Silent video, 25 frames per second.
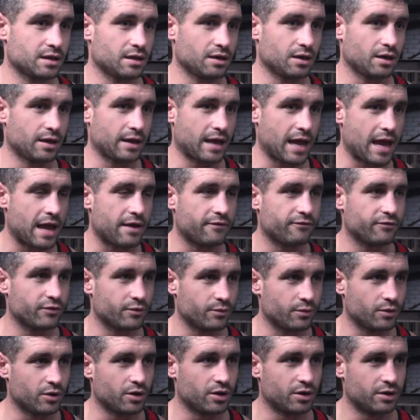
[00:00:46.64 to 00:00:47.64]

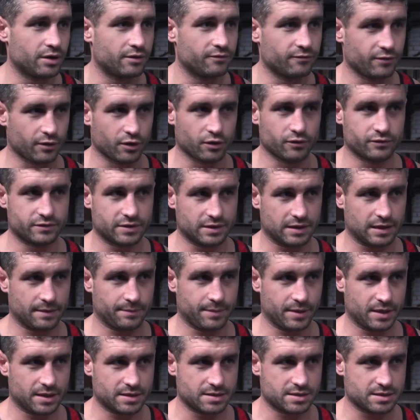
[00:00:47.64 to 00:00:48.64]
everyone involved in that
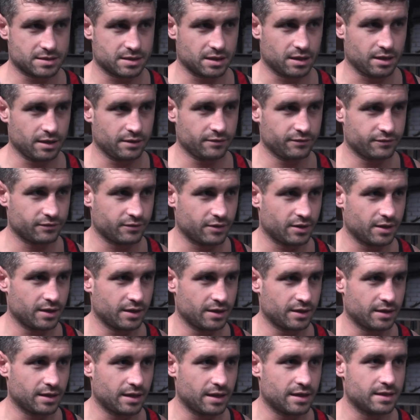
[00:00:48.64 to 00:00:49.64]
person's life.
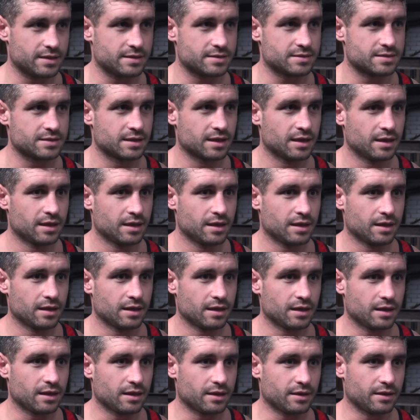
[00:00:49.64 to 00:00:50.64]
Right?
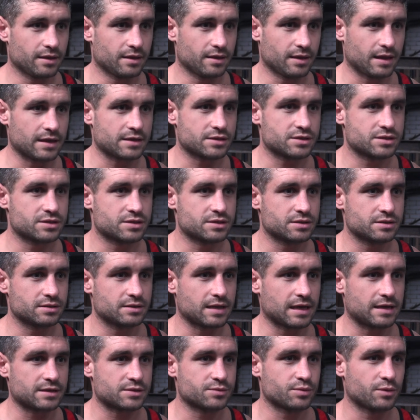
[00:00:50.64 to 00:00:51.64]

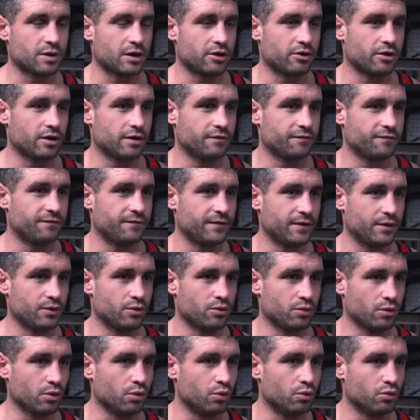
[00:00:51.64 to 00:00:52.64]
That's where I feel
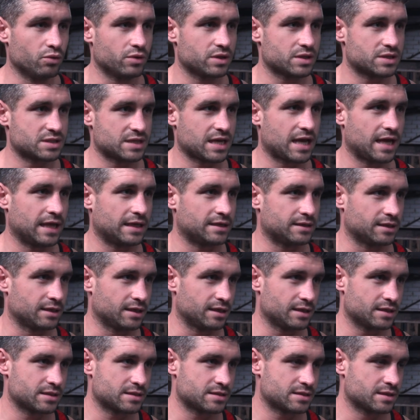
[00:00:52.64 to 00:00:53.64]
all the
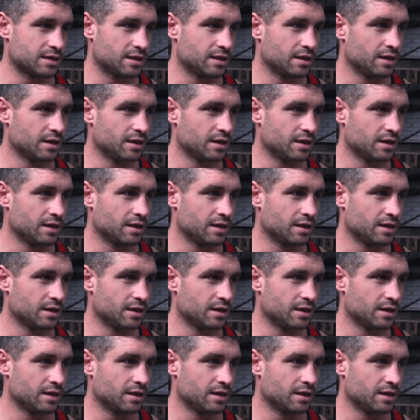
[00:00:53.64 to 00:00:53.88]
sadness.